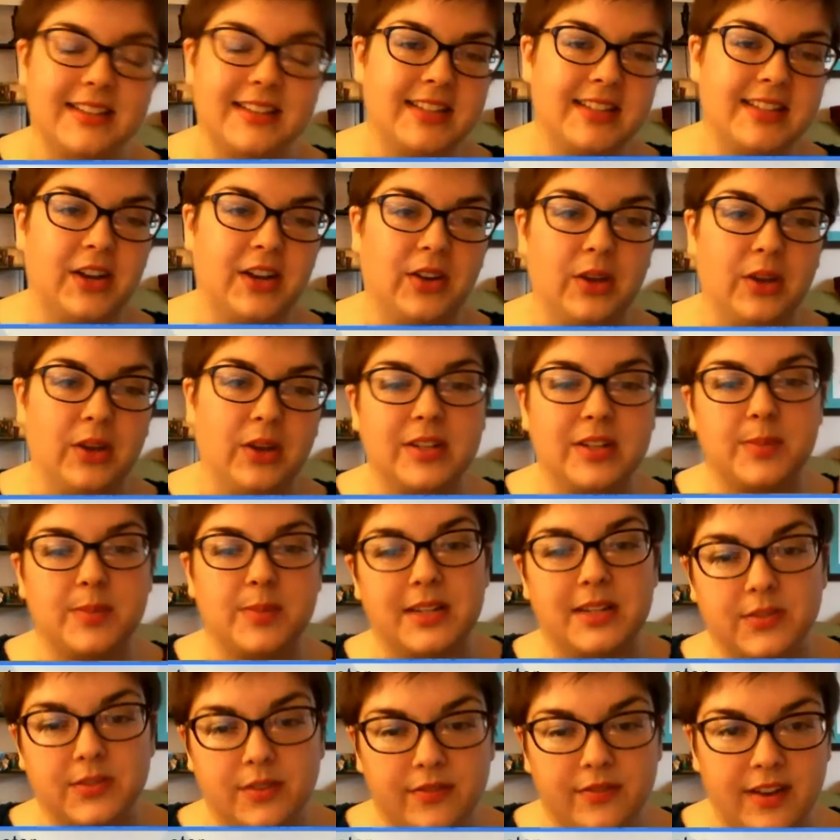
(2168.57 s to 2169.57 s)
necessarily
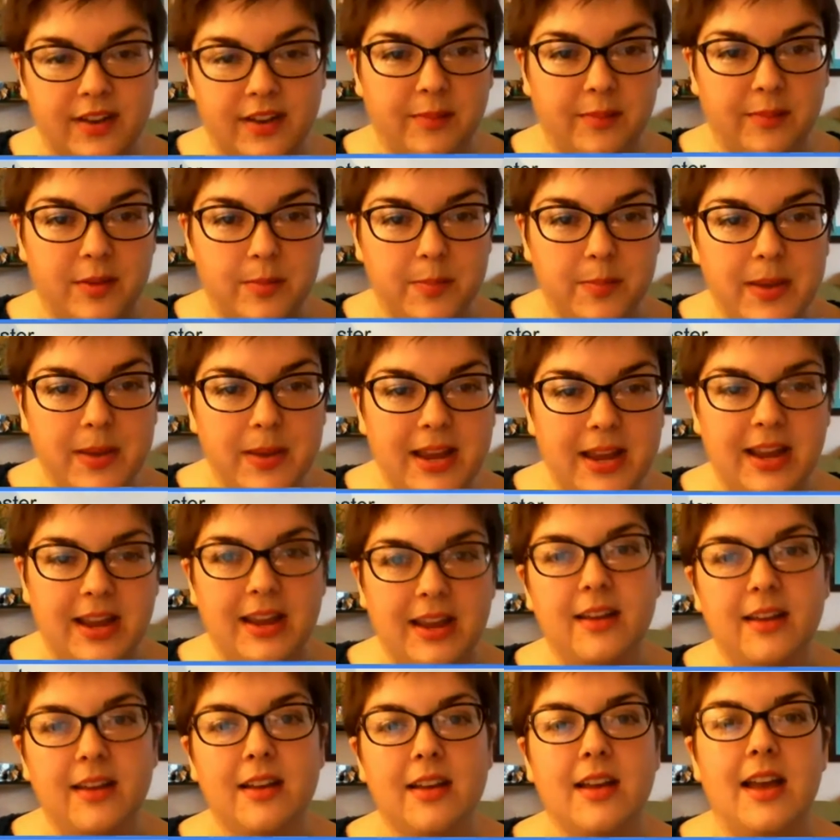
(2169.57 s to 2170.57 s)
what's best for family
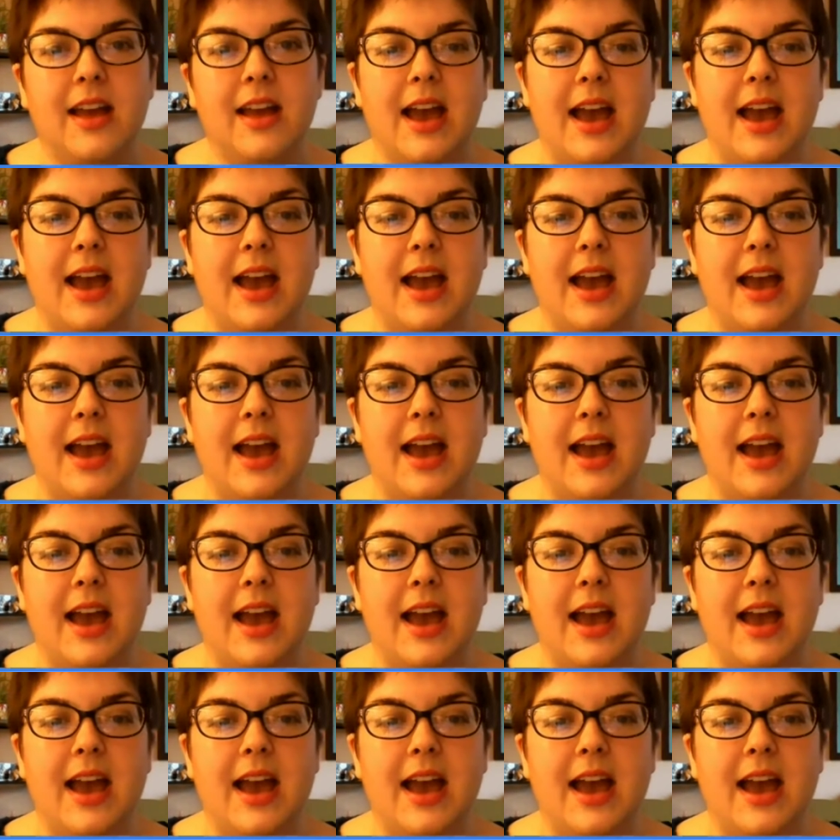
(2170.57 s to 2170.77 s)
B.